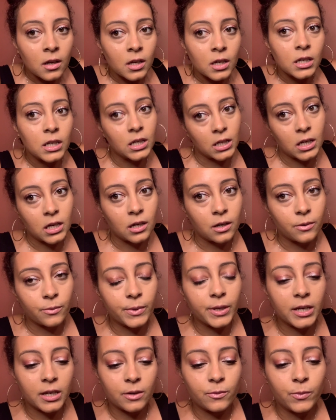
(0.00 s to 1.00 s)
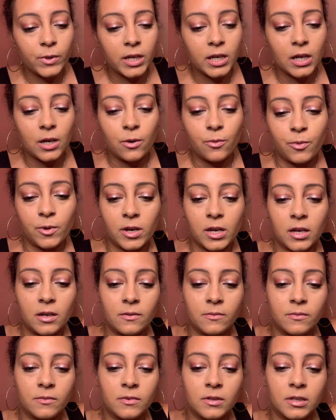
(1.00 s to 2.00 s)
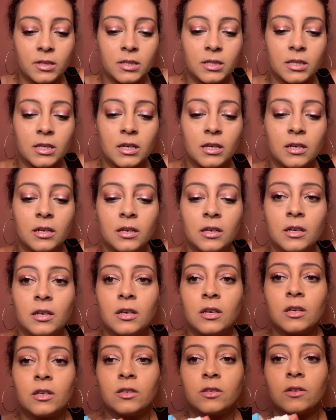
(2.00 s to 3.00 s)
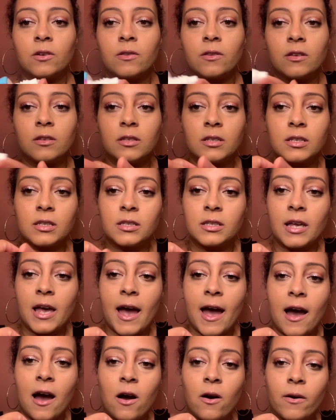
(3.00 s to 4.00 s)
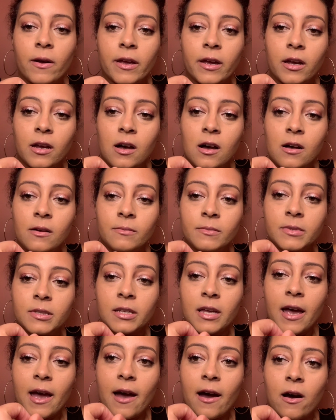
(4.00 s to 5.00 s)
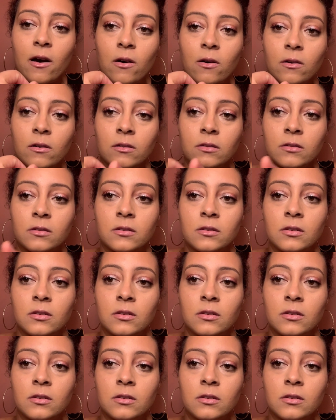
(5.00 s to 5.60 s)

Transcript: you know, we can open it. Let's see. So this is how it comes out.